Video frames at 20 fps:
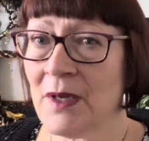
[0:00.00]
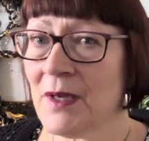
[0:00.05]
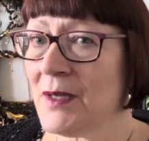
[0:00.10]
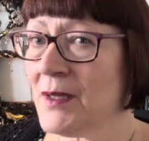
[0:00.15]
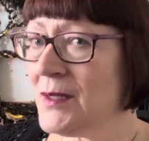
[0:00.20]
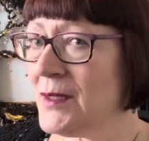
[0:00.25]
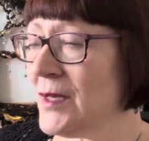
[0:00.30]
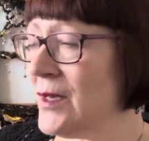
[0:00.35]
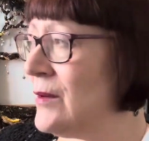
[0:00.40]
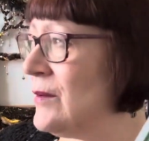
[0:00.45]

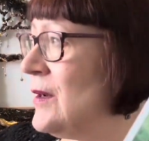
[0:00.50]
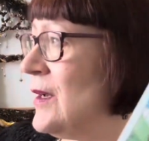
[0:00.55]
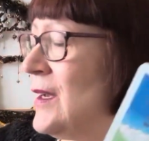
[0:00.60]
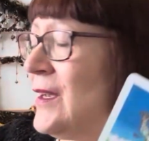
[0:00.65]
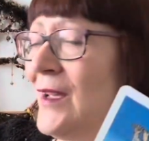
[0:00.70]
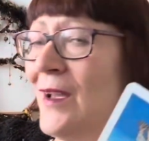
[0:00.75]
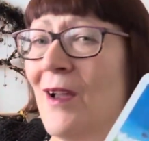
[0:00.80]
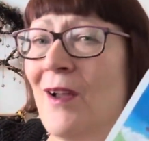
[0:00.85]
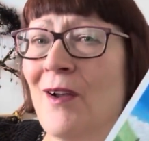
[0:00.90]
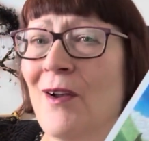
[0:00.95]
So
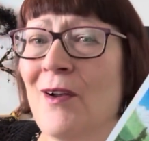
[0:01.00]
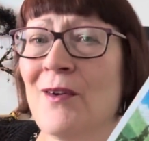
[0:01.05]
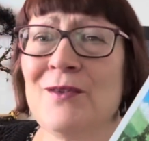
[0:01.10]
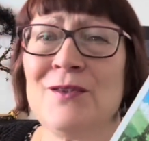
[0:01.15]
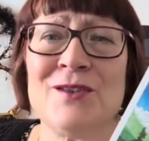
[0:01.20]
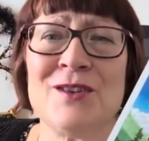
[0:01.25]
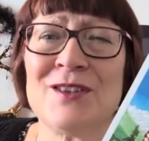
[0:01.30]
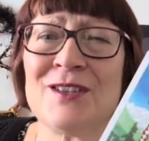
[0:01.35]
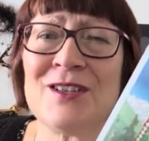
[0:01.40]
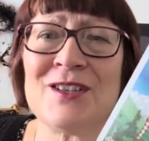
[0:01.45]
on
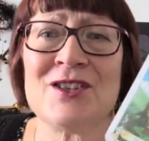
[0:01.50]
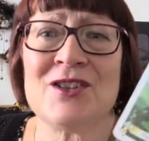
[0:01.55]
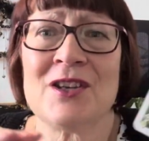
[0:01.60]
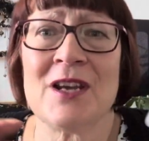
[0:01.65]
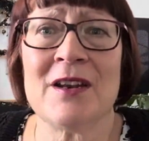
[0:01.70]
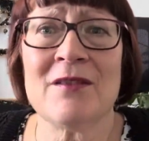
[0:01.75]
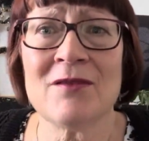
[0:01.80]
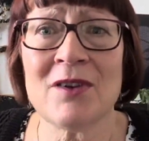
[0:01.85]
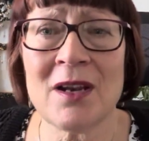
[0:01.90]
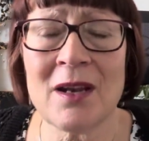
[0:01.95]
just a
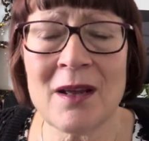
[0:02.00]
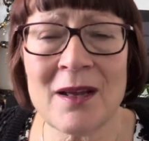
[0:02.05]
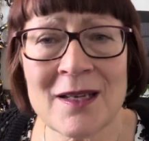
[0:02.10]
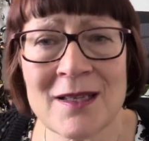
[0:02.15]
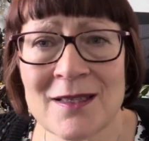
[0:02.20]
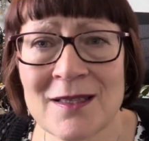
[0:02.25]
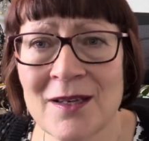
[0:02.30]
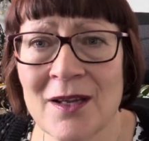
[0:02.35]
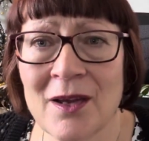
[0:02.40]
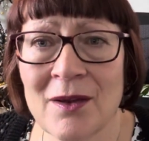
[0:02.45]

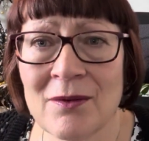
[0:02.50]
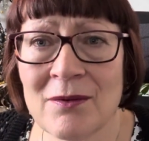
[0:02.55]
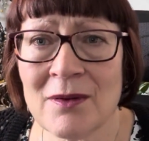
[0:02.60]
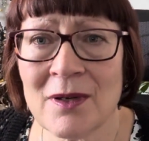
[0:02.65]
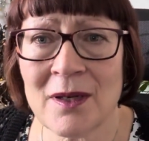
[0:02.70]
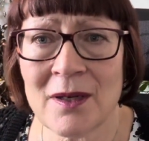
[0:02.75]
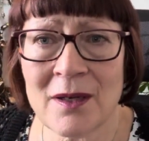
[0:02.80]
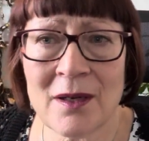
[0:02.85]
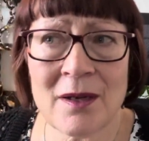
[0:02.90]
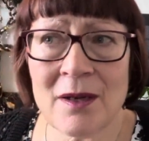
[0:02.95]
generalized note,
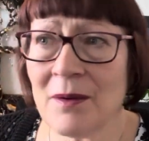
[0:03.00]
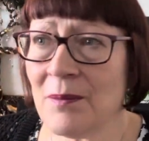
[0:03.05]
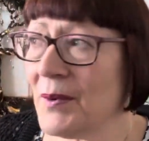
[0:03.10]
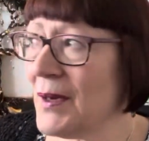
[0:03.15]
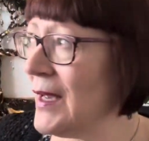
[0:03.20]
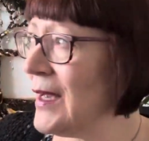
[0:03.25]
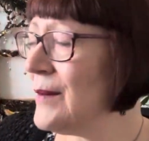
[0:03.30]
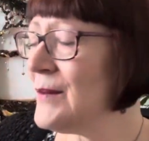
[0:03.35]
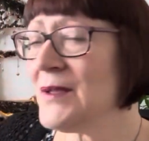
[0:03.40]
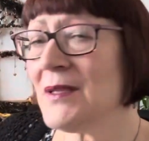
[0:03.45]
you know,
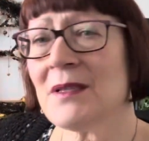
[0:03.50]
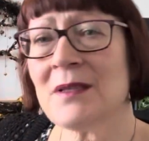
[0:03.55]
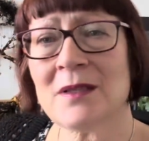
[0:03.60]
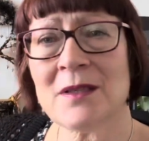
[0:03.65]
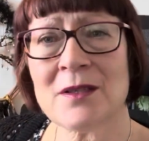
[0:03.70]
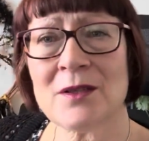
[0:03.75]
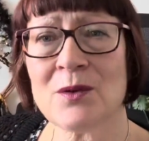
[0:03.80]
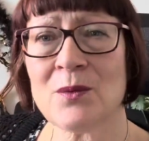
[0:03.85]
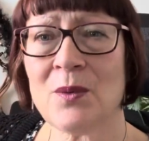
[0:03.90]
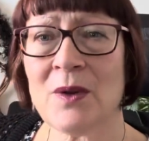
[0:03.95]
perhaps this is
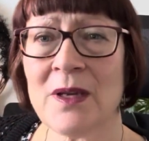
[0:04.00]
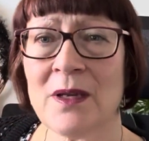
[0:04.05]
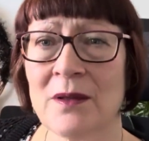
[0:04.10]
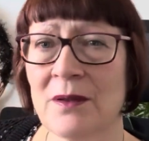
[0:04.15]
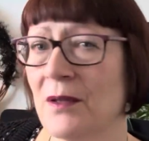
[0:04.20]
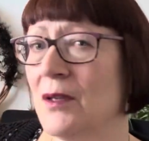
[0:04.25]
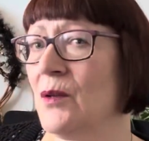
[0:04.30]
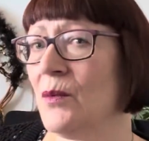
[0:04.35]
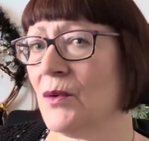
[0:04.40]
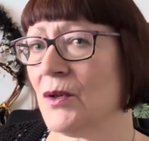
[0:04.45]
the week
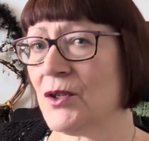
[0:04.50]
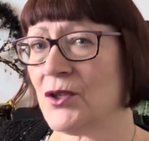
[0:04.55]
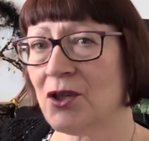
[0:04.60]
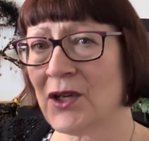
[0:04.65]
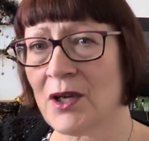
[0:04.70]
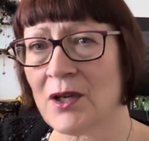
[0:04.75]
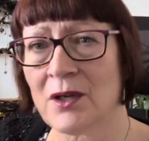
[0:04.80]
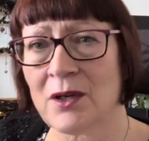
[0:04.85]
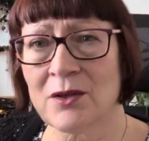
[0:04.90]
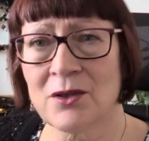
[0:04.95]
that you want
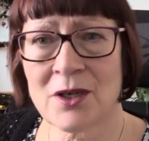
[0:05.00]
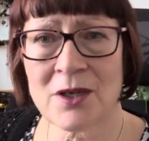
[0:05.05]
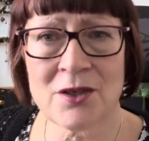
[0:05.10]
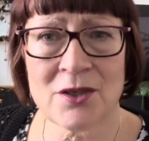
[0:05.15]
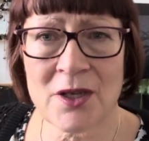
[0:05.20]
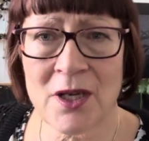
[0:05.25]
to change your